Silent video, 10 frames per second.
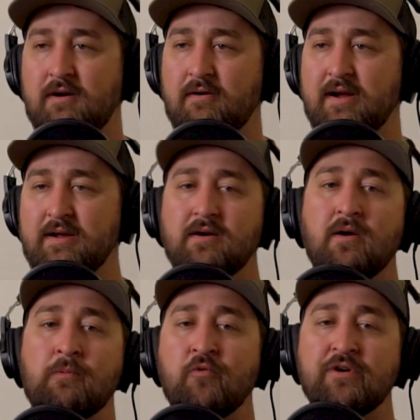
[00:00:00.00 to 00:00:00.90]
All right,
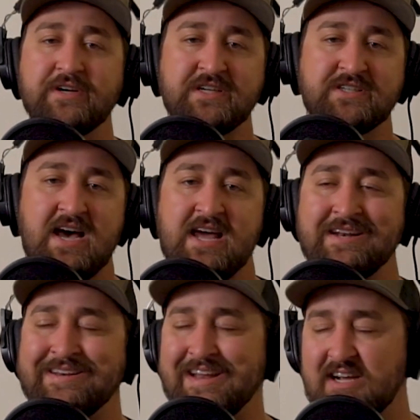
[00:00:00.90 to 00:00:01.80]
I'm really
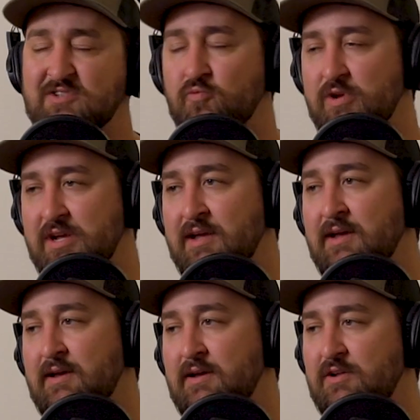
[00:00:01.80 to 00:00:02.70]
excited next week
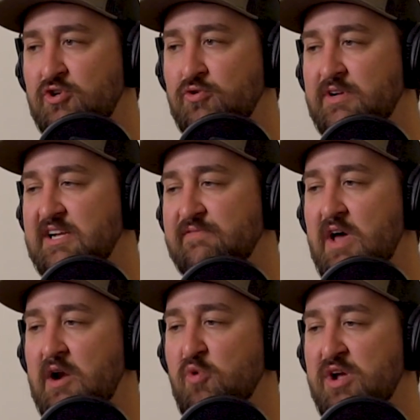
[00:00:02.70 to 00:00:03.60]
to give
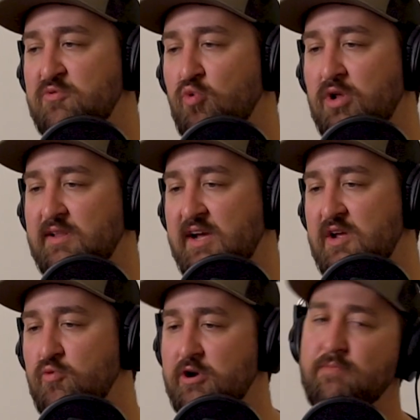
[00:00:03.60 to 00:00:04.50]
that away to one
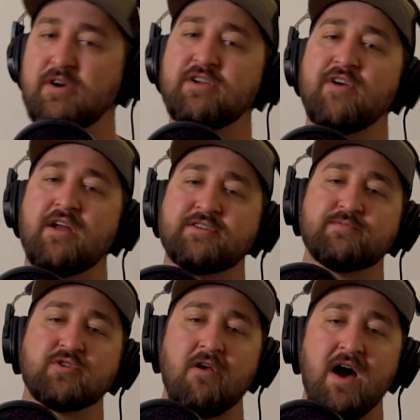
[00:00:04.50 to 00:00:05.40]
lucky winner, but you've got to
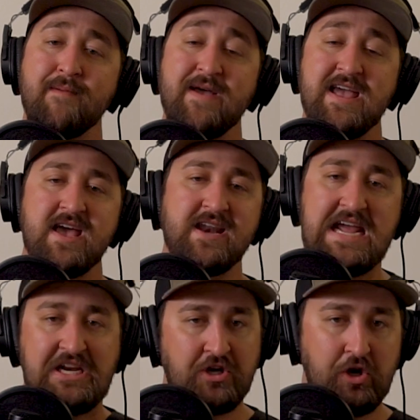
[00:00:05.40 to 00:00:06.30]
subscribe and
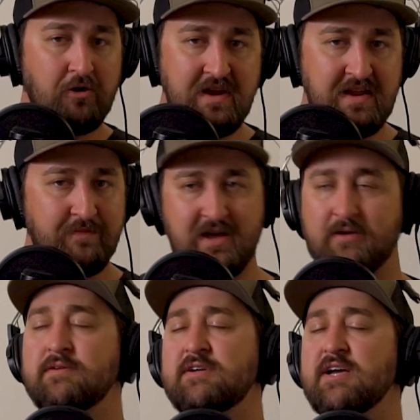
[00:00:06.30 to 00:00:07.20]
enter your
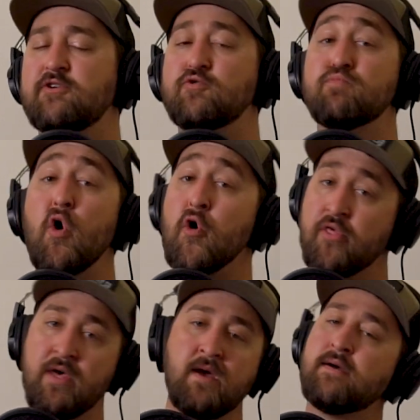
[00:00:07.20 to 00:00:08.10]
email. You've got to do both.
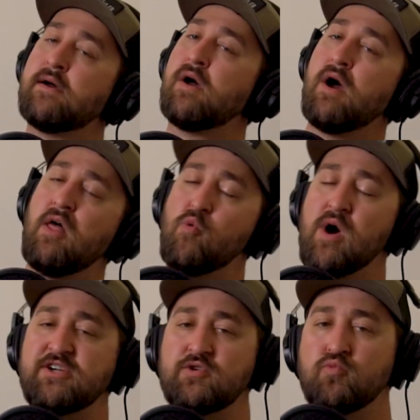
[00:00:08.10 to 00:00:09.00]

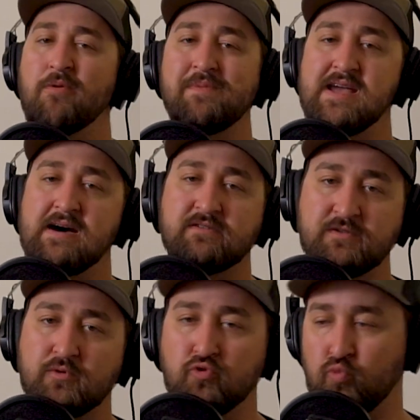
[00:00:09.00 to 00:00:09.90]
Otherwise, you won't be
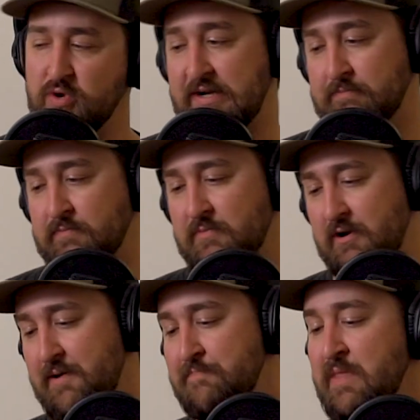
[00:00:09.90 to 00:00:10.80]
eligible to win, all right?